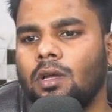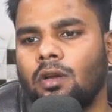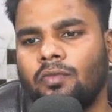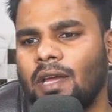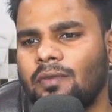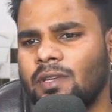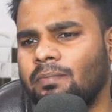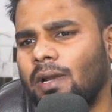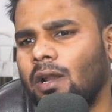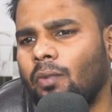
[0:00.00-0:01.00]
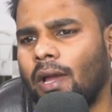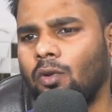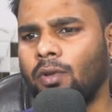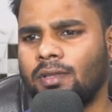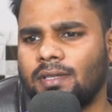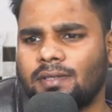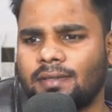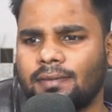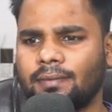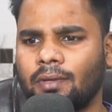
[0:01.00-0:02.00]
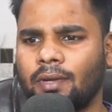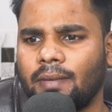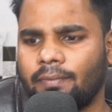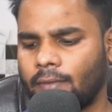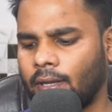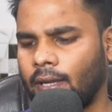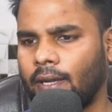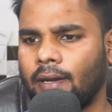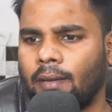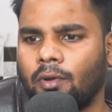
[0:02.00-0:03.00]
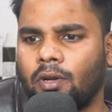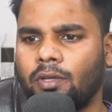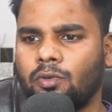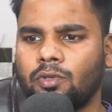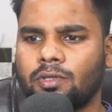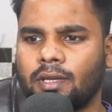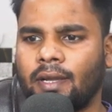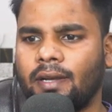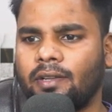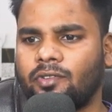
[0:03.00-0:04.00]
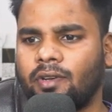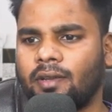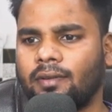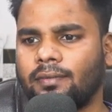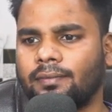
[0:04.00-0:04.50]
We have simple a value in this, okay, and I'm gonna use get string.